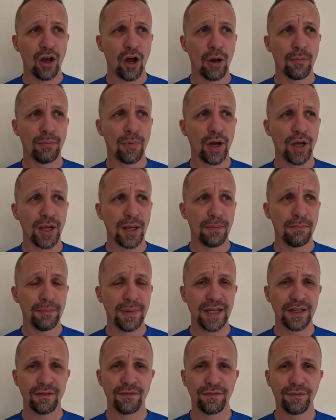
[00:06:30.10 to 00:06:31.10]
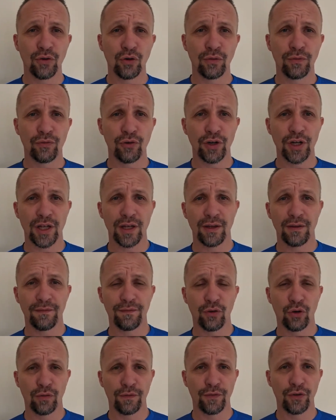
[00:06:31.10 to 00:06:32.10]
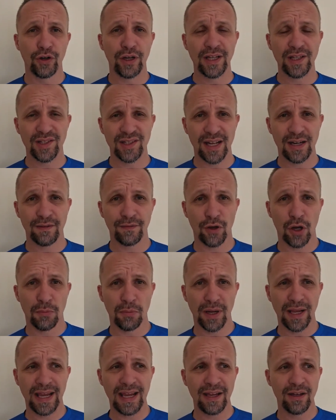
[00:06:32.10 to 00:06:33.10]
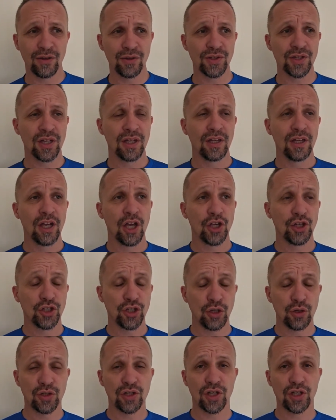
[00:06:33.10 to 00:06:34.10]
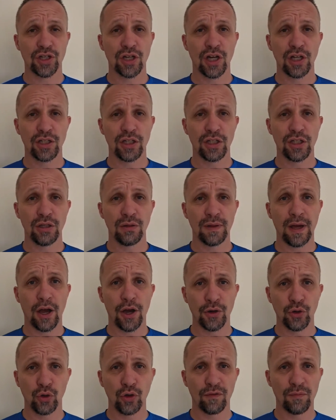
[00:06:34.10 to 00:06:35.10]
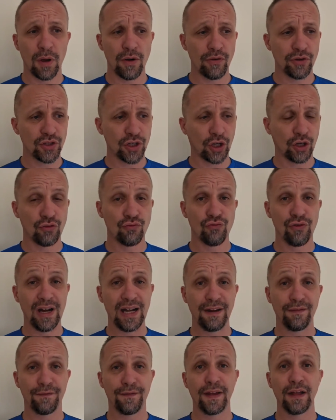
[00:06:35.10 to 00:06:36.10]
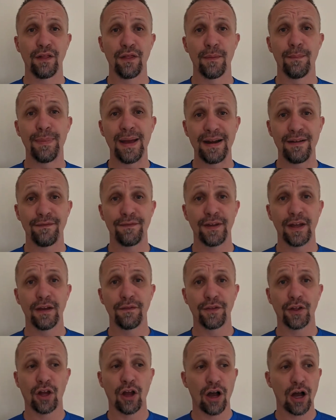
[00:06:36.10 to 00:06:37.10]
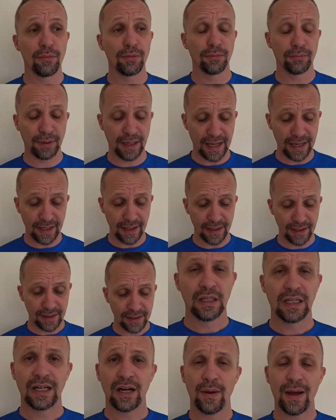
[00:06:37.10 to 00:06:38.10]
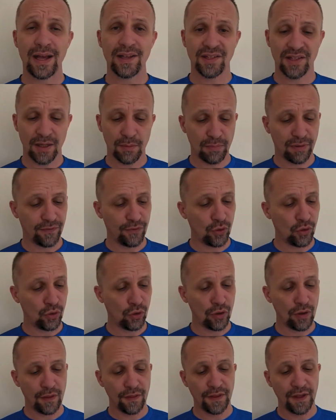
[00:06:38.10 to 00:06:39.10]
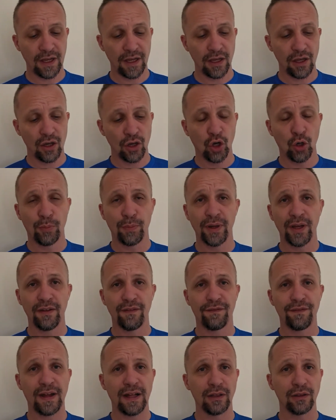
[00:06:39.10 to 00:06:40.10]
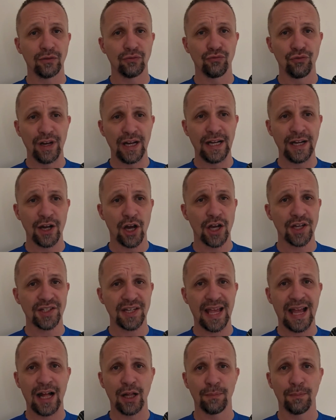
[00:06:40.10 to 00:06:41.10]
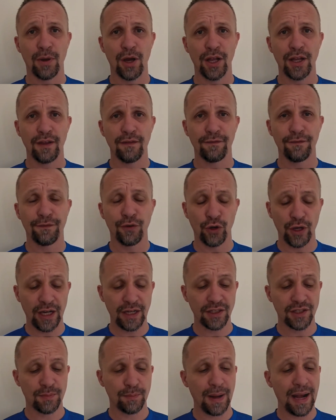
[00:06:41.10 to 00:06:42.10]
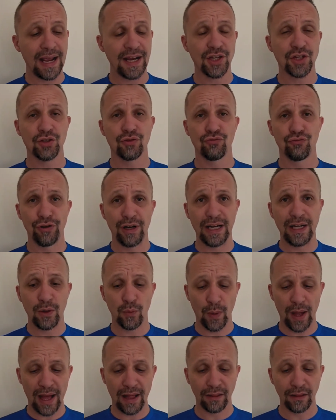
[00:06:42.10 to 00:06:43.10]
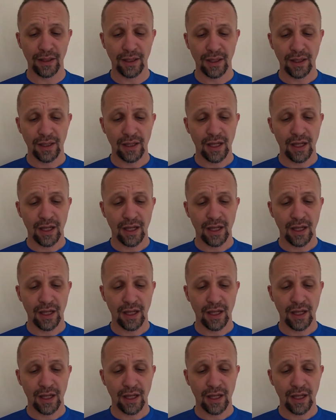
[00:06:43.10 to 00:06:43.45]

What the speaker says: on my mid and forefoot instead of on my heels. As soon as I started to do that on all of my runs, I could really feel the benefit of the carbon plate. Now, as I said before, the upper felt really nice. It held my foot into place really well,